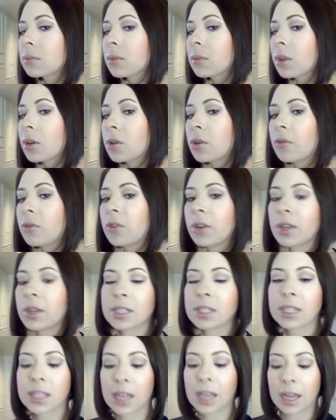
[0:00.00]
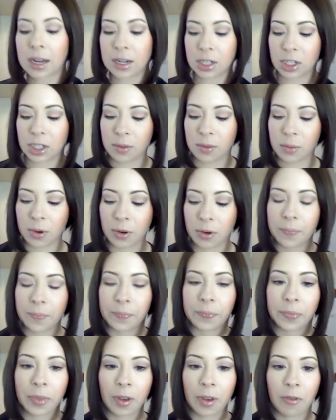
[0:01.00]
I don't know if you can see that shimmer
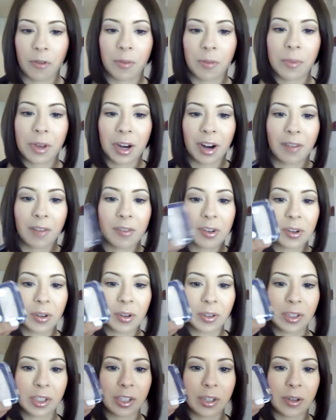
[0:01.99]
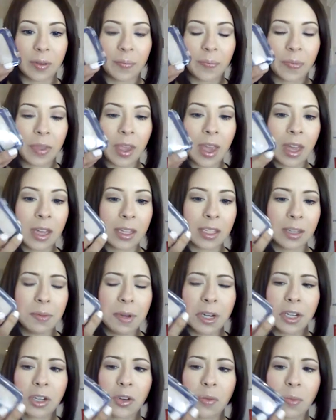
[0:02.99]
from the CoverGirl too.
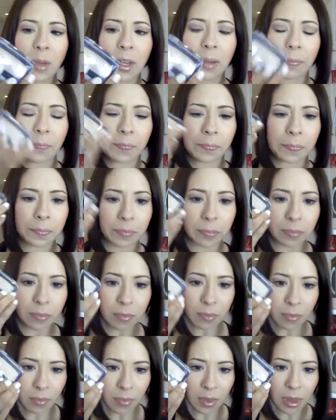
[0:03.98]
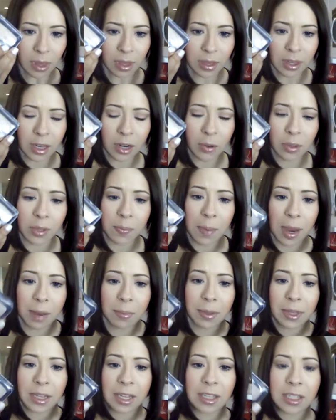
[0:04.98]
Somebody told me that it was
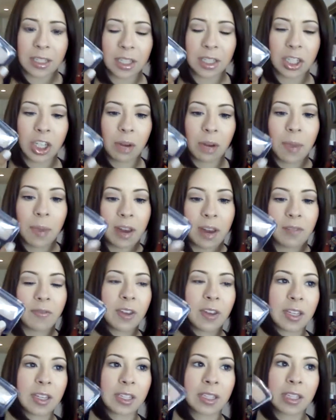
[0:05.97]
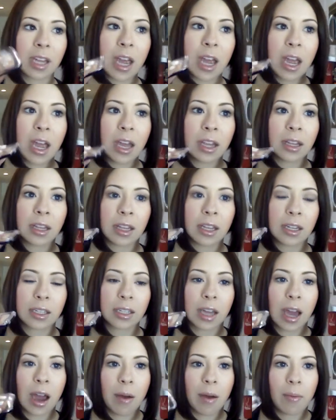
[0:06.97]
Maybelline's Champagne Fizz
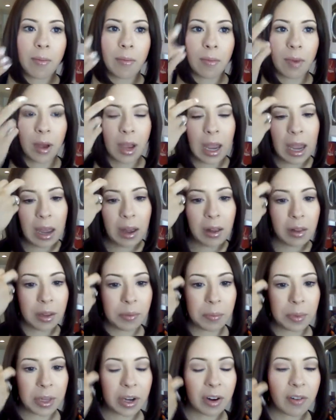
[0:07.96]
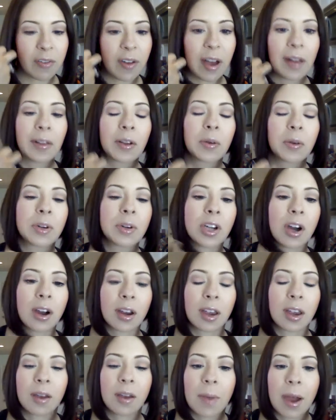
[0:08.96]
that um, Elle and Blair Fowler were
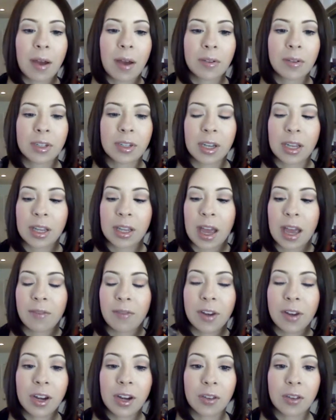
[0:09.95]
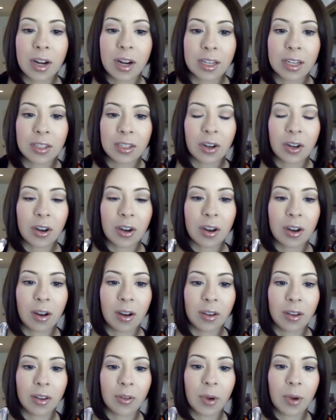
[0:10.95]
talking about in that video that I saw
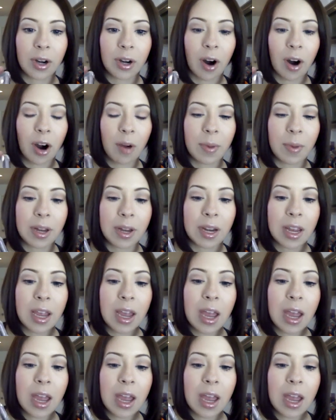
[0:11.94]
on the red carpet.